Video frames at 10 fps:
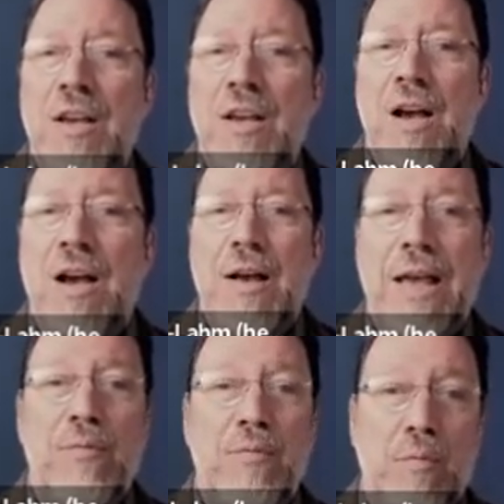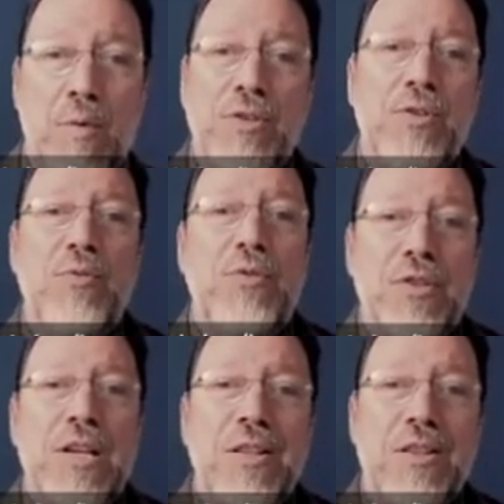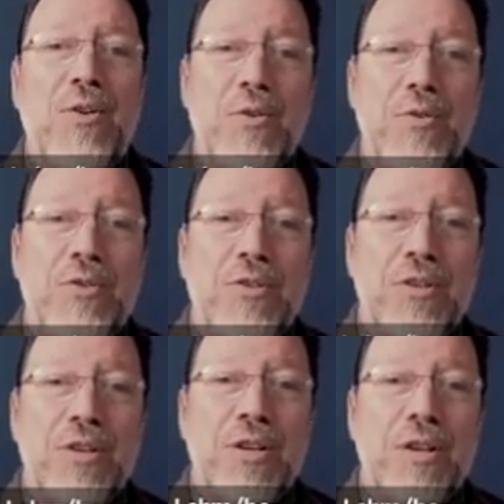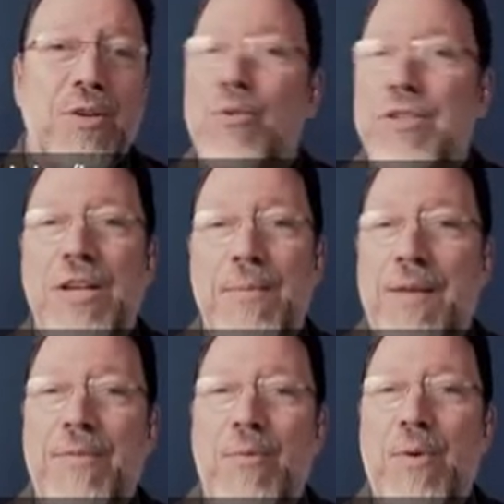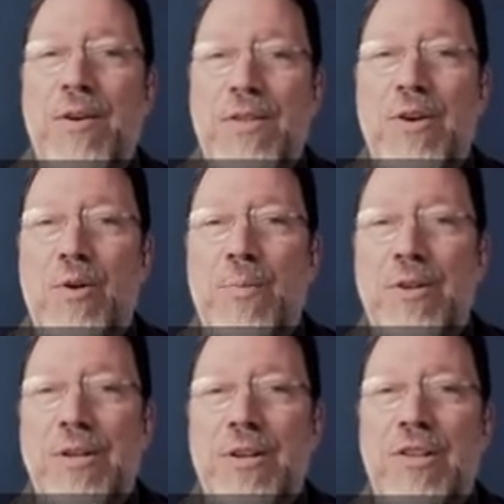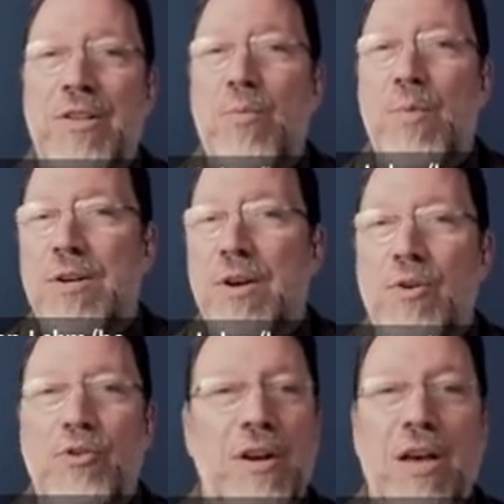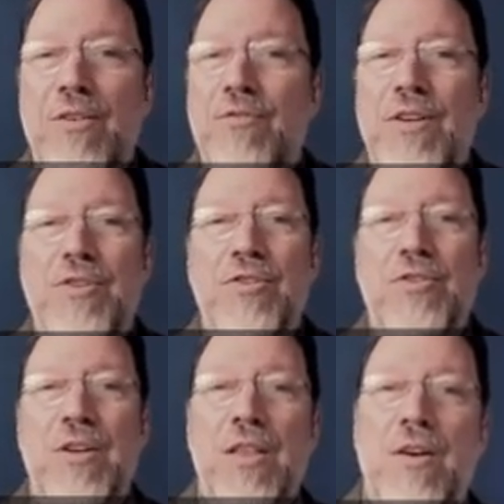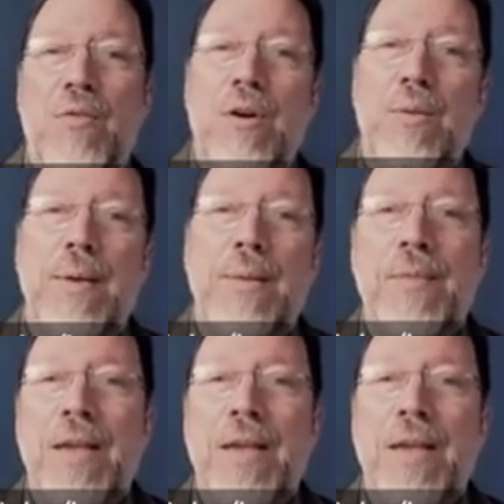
And once you see those, you will see them everywhere in the old buildings, in the windows and other features and other ornament.